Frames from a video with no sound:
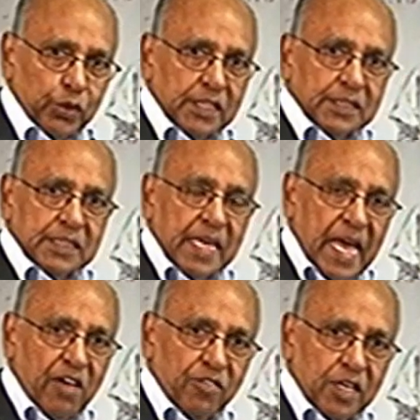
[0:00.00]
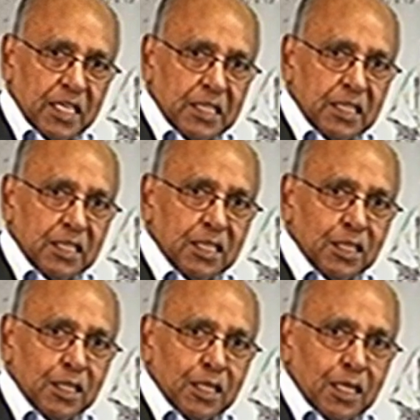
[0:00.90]
so it doesn't have any
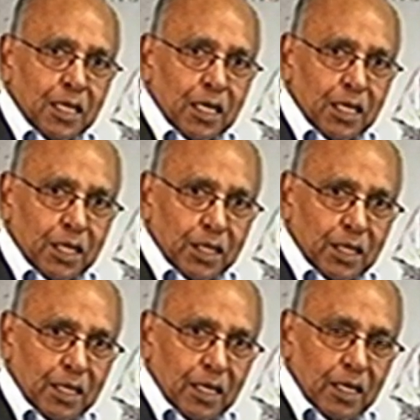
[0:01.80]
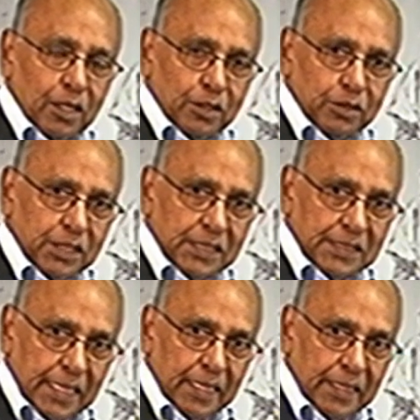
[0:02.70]
uh,
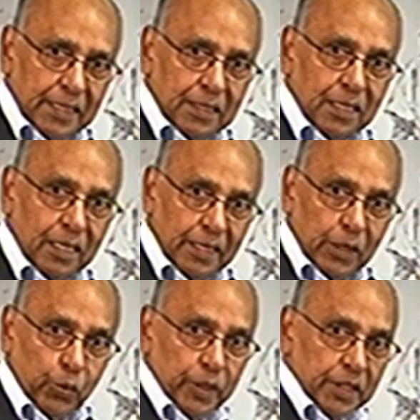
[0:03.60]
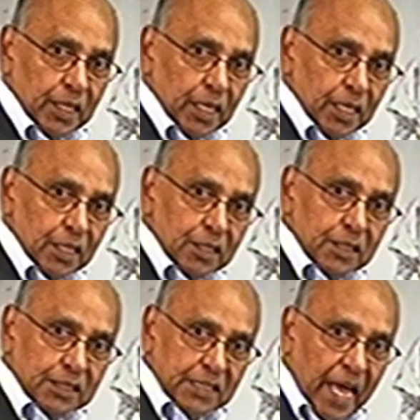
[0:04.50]
descaling liquid
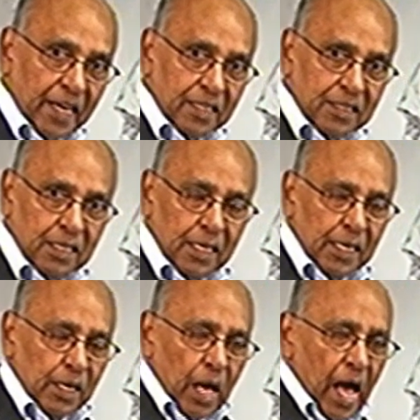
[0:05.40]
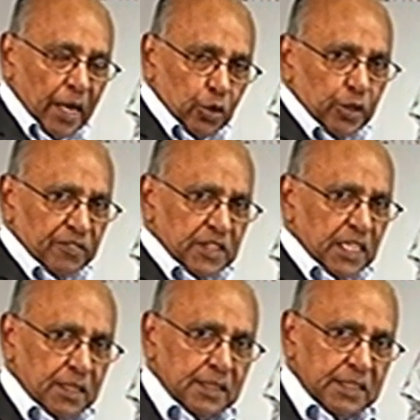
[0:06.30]
in the tank I could have
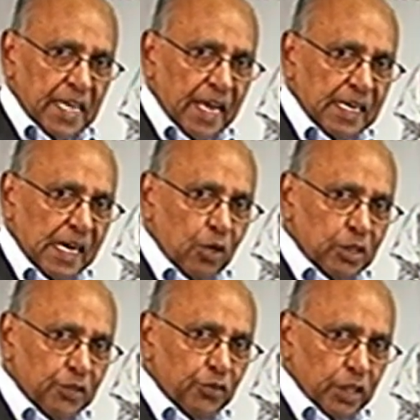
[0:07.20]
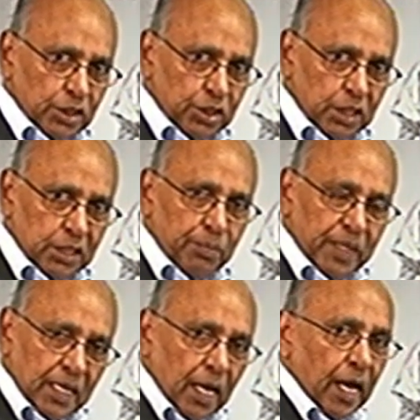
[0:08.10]
taken the tank out and rinsed it
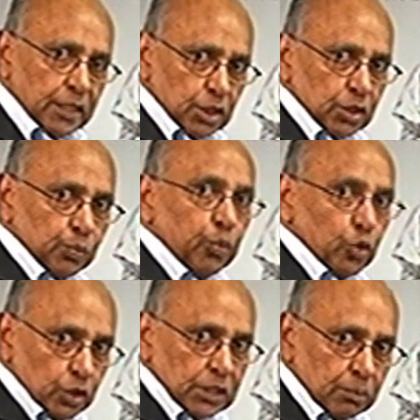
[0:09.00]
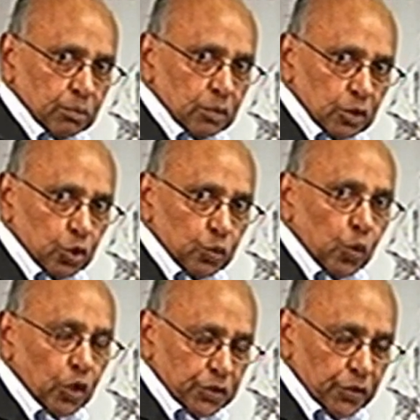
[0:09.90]
but I just put some new
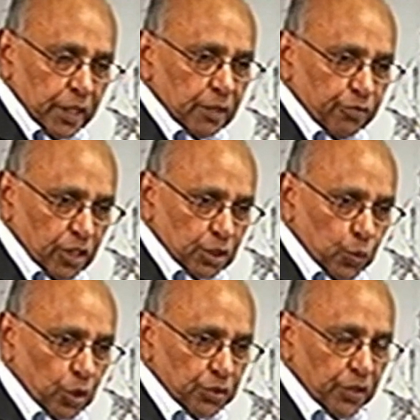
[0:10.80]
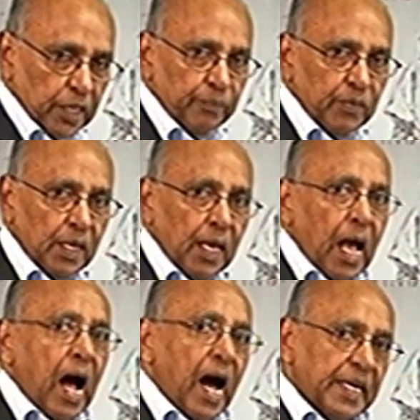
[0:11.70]
water in fresh water in
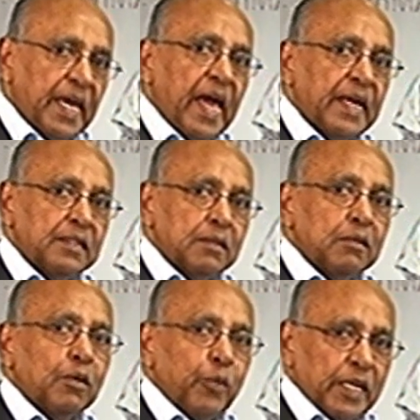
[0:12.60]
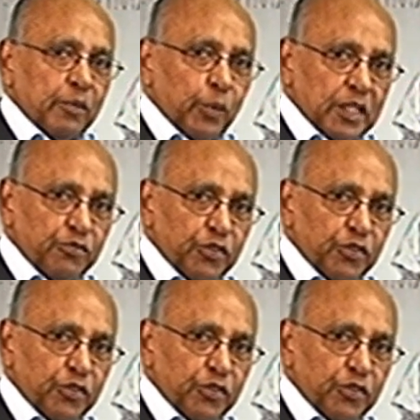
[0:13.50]
I can when, when it